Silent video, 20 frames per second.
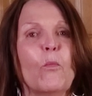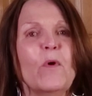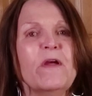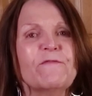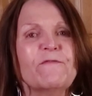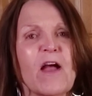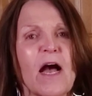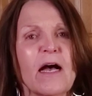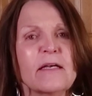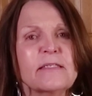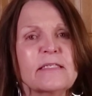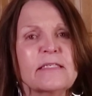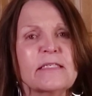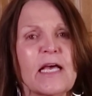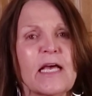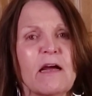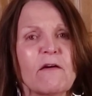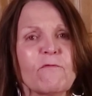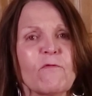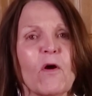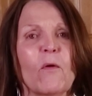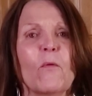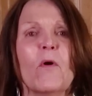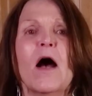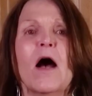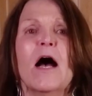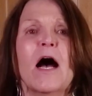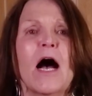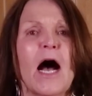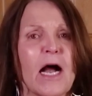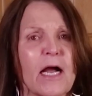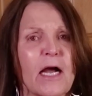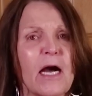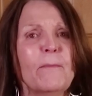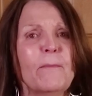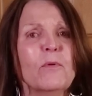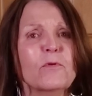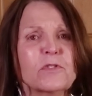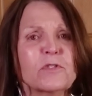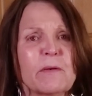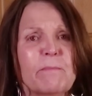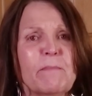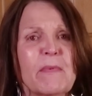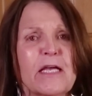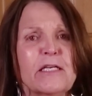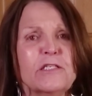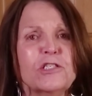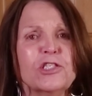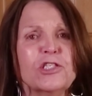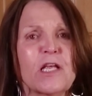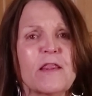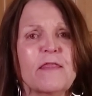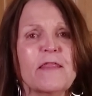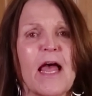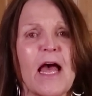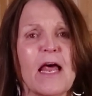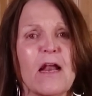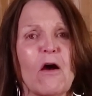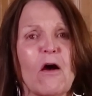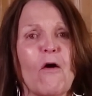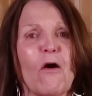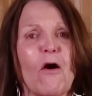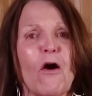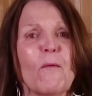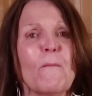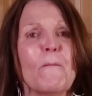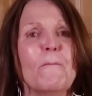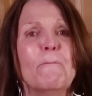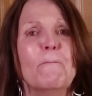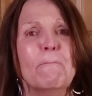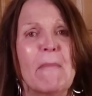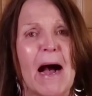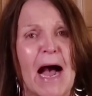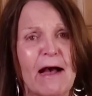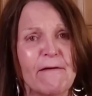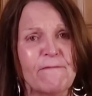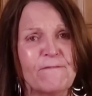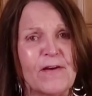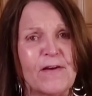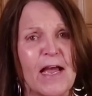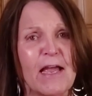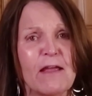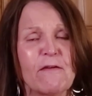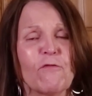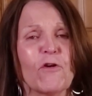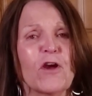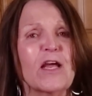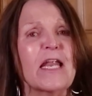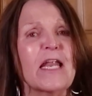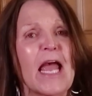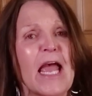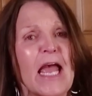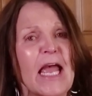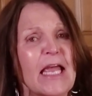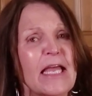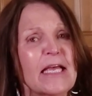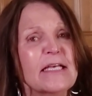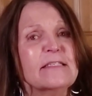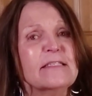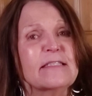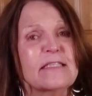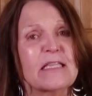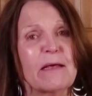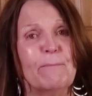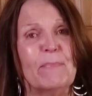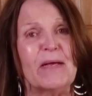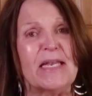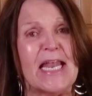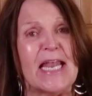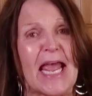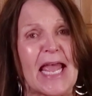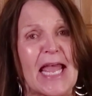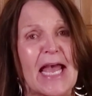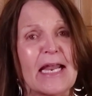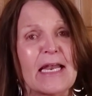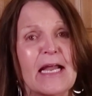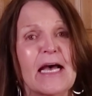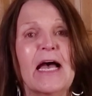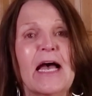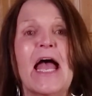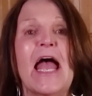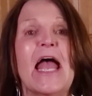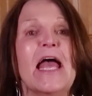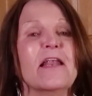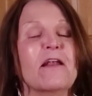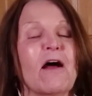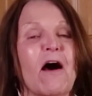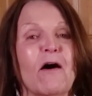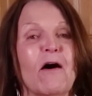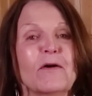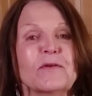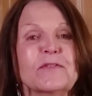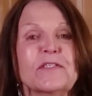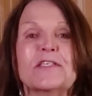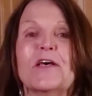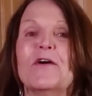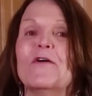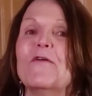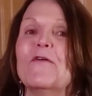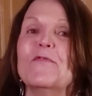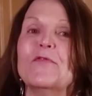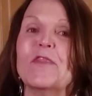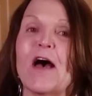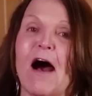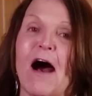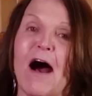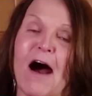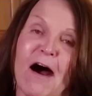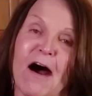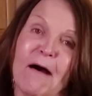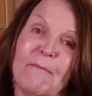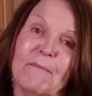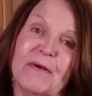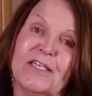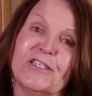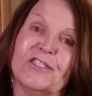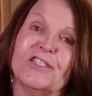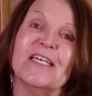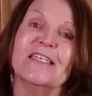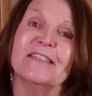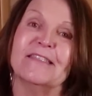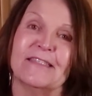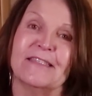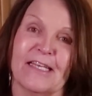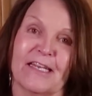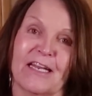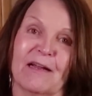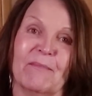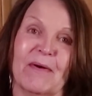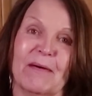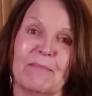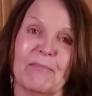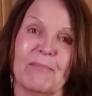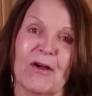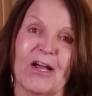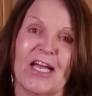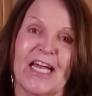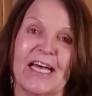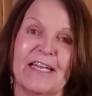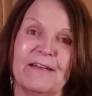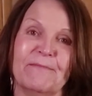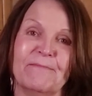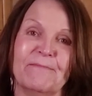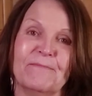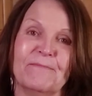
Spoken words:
We've got several. A couple to mention that are my favorite is the banana and also the Amish cinnamon bread.